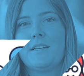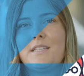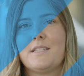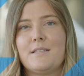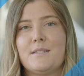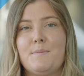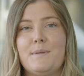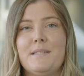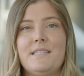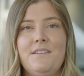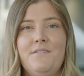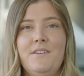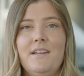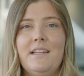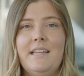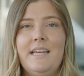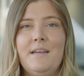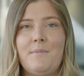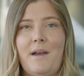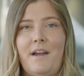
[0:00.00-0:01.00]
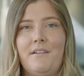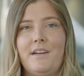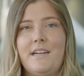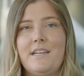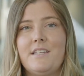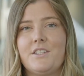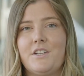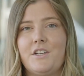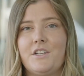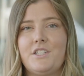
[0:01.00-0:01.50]
Specifically, my
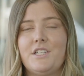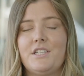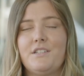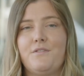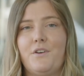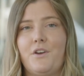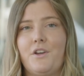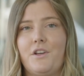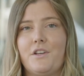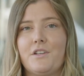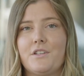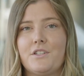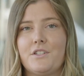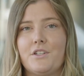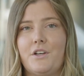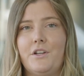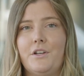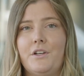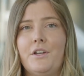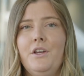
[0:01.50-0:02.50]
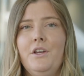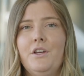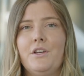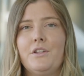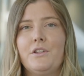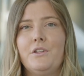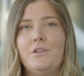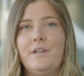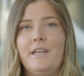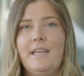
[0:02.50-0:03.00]
research is focused on
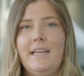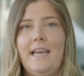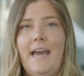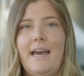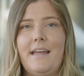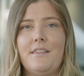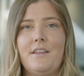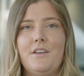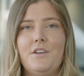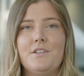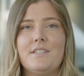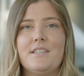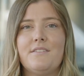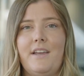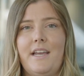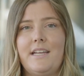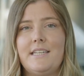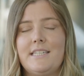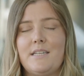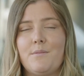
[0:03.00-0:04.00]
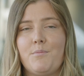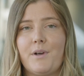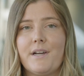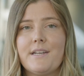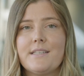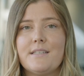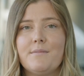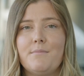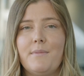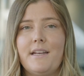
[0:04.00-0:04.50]
looking at the use of
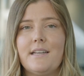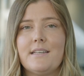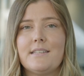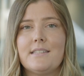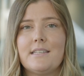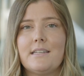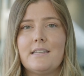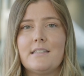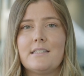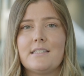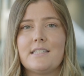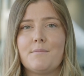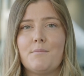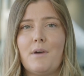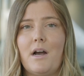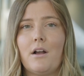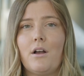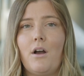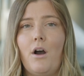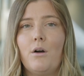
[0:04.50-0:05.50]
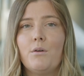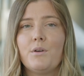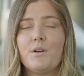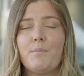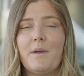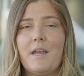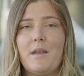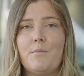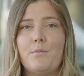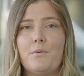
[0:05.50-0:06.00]
antidepressant medicines among older
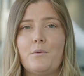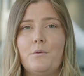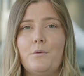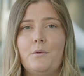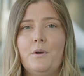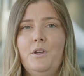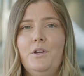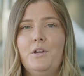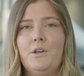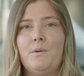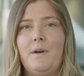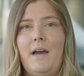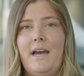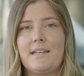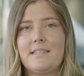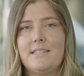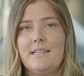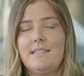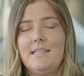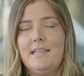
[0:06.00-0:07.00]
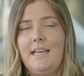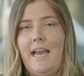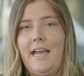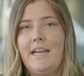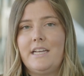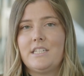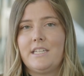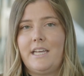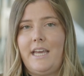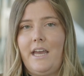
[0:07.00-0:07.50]
people who are accessing
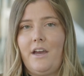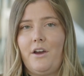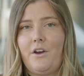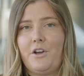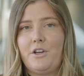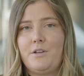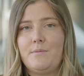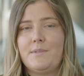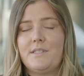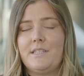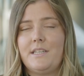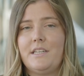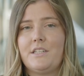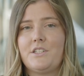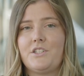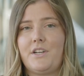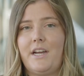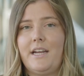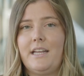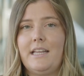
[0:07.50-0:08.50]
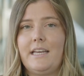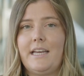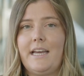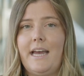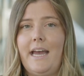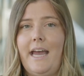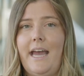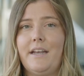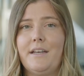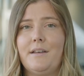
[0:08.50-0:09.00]
aged care homes in
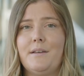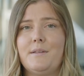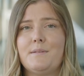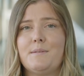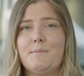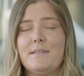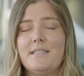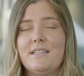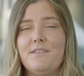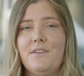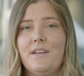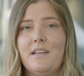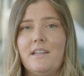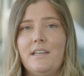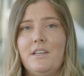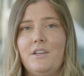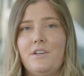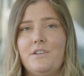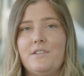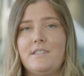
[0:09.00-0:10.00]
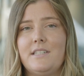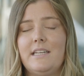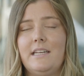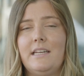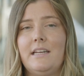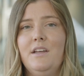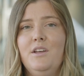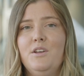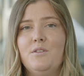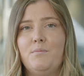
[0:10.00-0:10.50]
Australia, and specifically
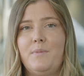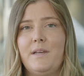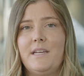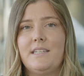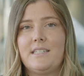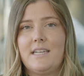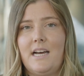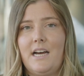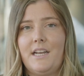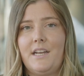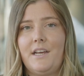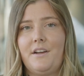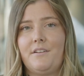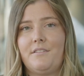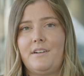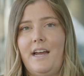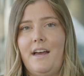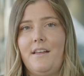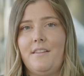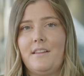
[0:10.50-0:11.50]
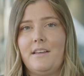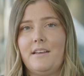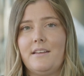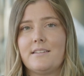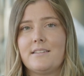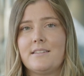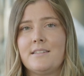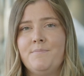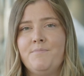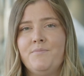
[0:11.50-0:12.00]
using big data around
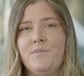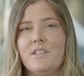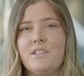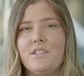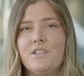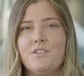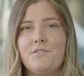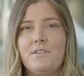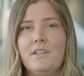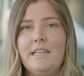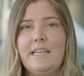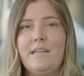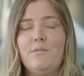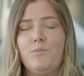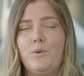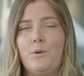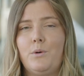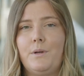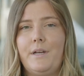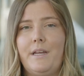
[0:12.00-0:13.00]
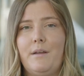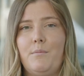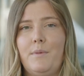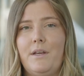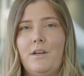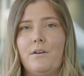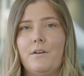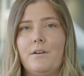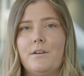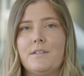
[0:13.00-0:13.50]
this. This is really important
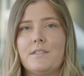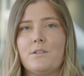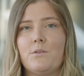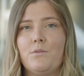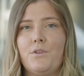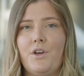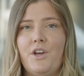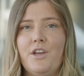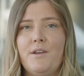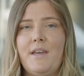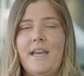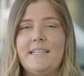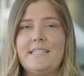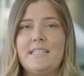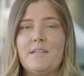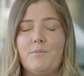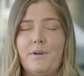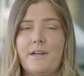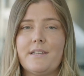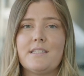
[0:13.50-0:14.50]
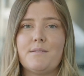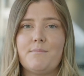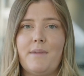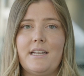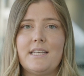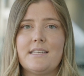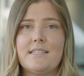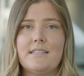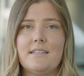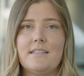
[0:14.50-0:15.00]
because although antidepressant
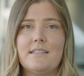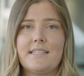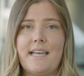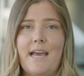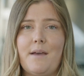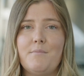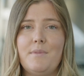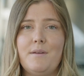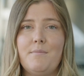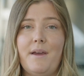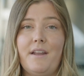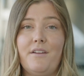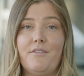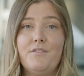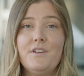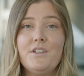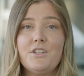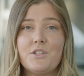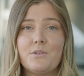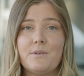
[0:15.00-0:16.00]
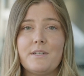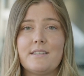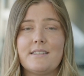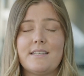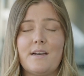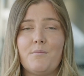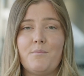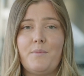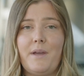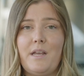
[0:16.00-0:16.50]
medicines can be beneficial in
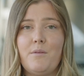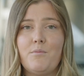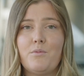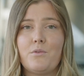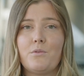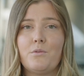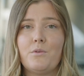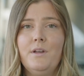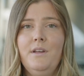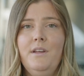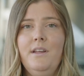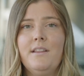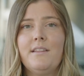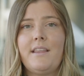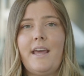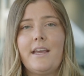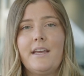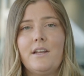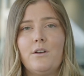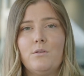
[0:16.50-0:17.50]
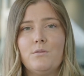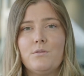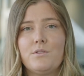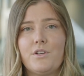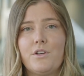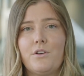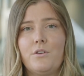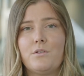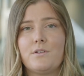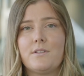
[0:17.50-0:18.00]
some people, they can
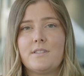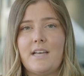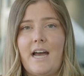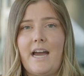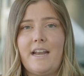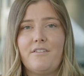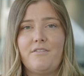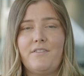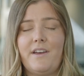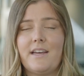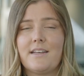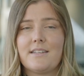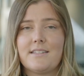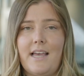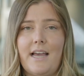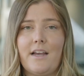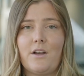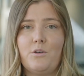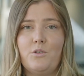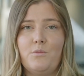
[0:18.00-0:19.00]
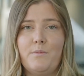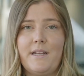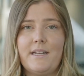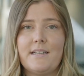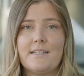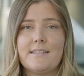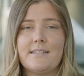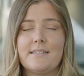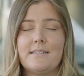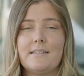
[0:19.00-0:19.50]
also cause side effects like all
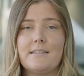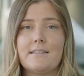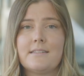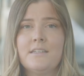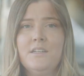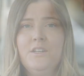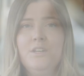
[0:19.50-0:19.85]
medicines,